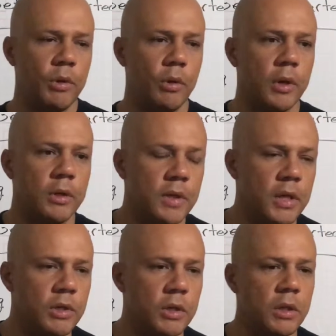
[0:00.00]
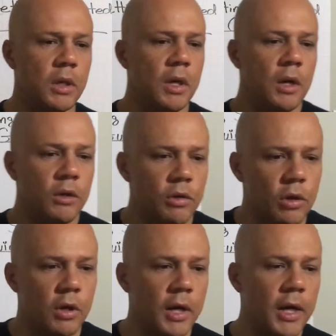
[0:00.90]
your organization,
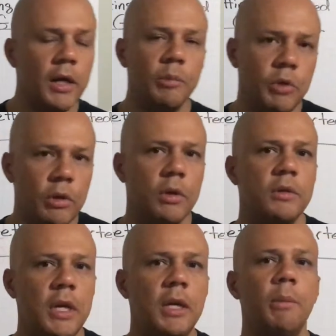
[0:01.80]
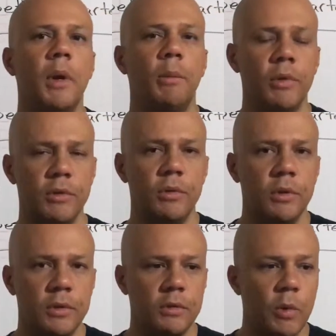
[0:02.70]
you're going to help your team members do
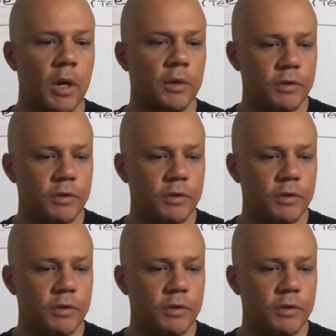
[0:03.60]
this as well.